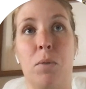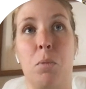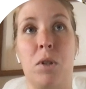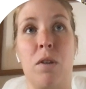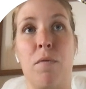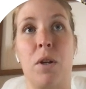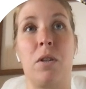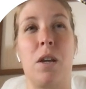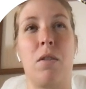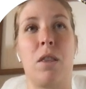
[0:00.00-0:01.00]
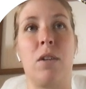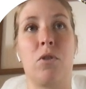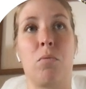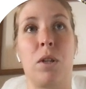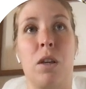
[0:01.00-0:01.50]
specifically things
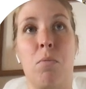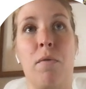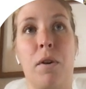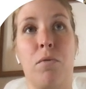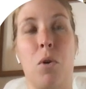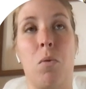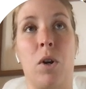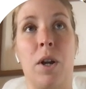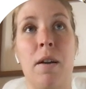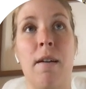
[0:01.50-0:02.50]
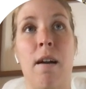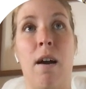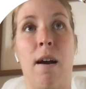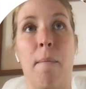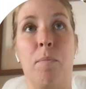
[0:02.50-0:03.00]
are really moving forward
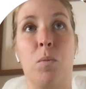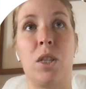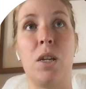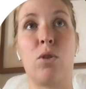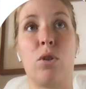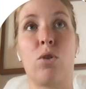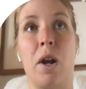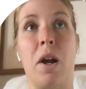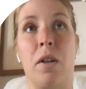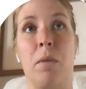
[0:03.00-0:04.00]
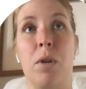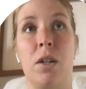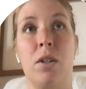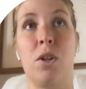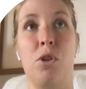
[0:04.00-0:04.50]
with the Eastern Trail, and we
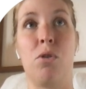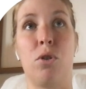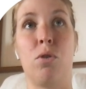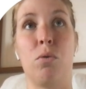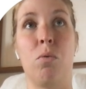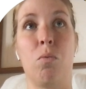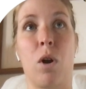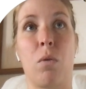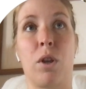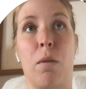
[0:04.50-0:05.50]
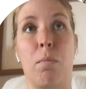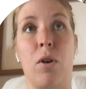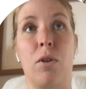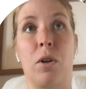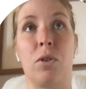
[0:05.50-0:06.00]
continue to work with our
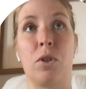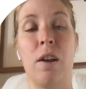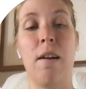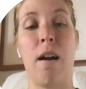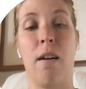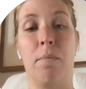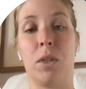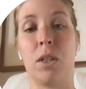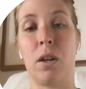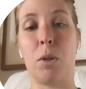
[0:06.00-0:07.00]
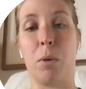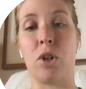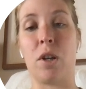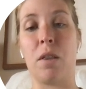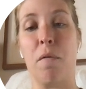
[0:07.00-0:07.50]
partners,
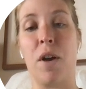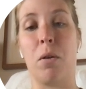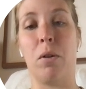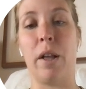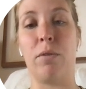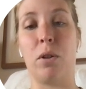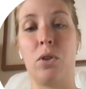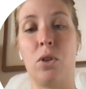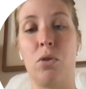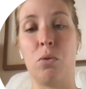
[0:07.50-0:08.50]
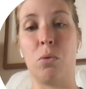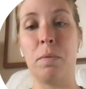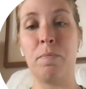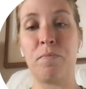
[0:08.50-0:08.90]
especially at the federal level, to